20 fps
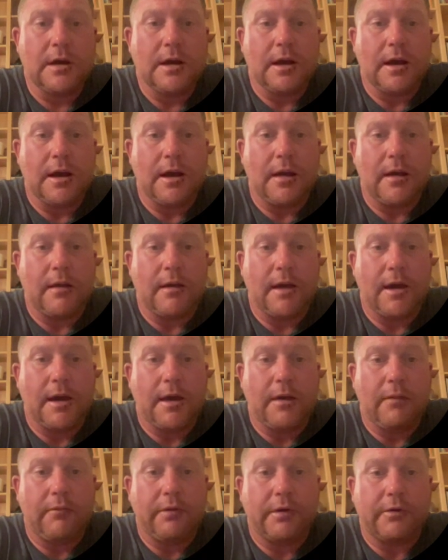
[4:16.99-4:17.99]
uh,
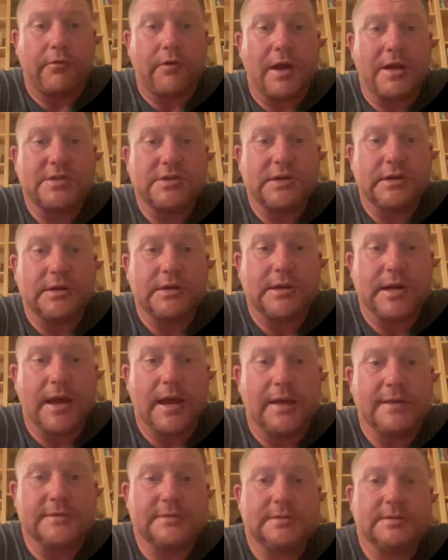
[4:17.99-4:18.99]
a regression
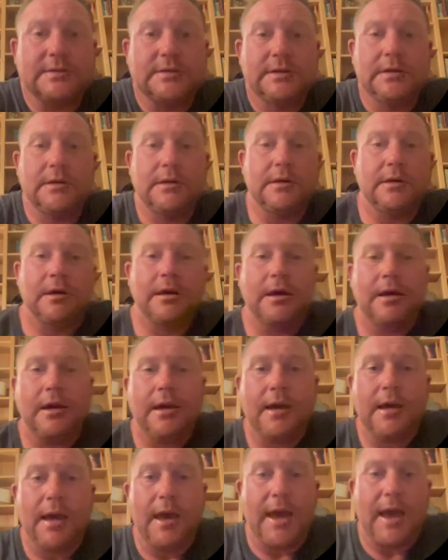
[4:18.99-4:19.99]
test
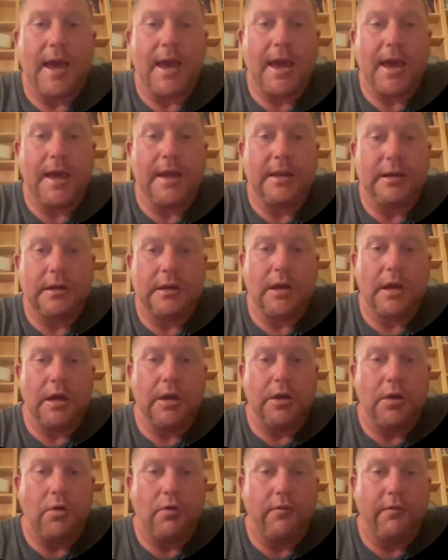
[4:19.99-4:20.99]
and
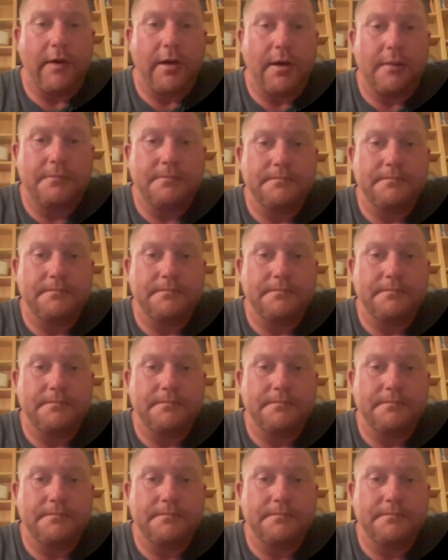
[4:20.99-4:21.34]
anova